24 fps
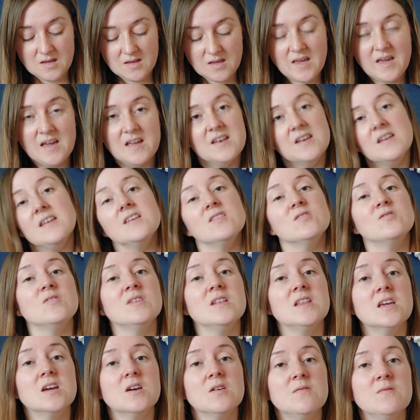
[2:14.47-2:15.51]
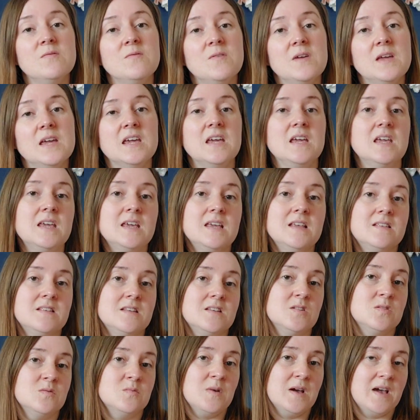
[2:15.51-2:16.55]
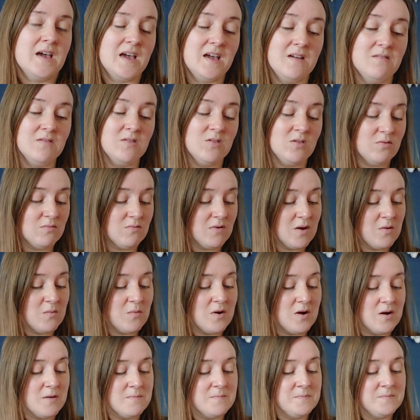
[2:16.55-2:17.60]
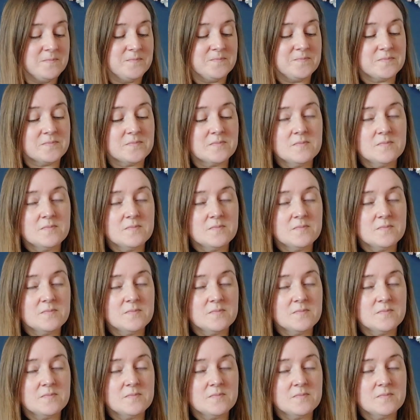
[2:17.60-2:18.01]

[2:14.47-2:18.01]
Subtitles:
Yeah, it's really comfy, easy to wear and throw on.